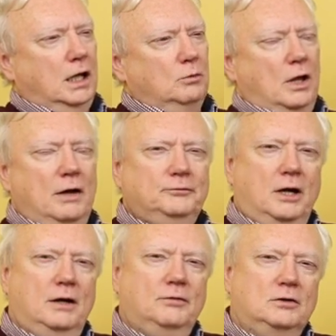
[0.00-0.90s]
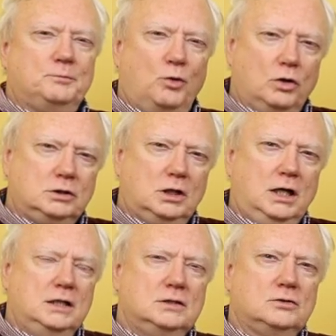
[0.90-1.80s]
And we'll have to have these
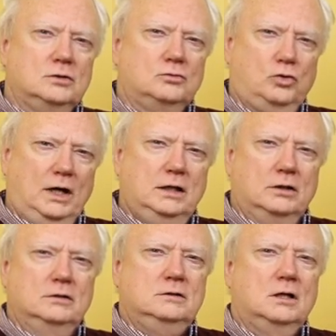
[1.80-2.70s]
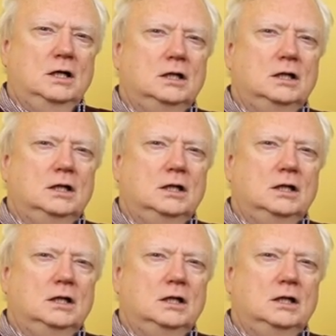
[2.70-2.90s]
Portuguese traders